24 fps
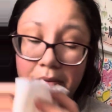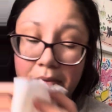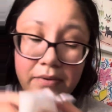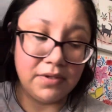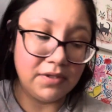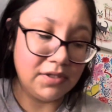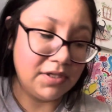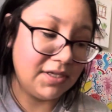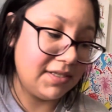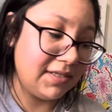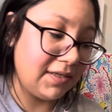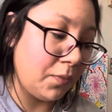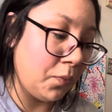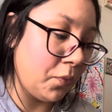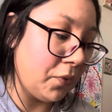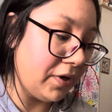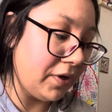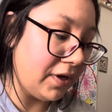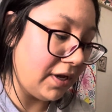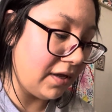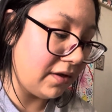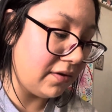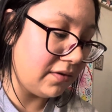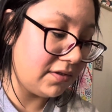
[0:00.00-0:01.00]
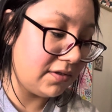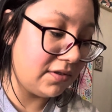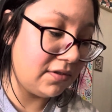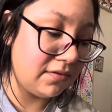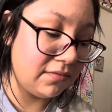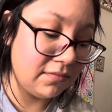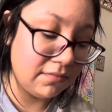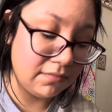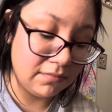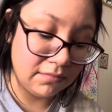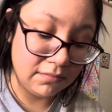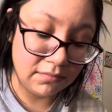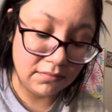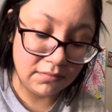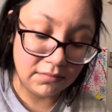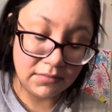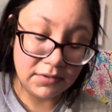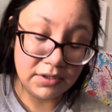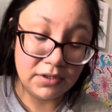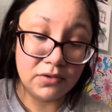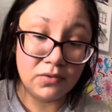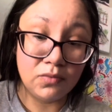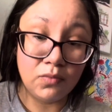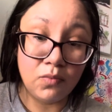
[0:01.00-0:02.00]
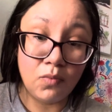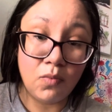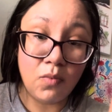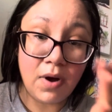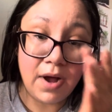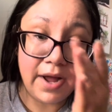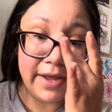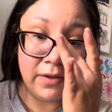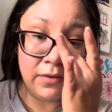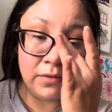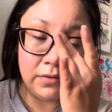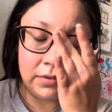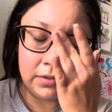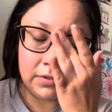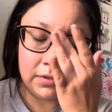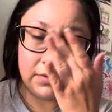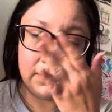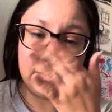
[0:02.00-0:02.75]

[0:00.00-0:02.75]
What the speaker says: to someone else. It's wild.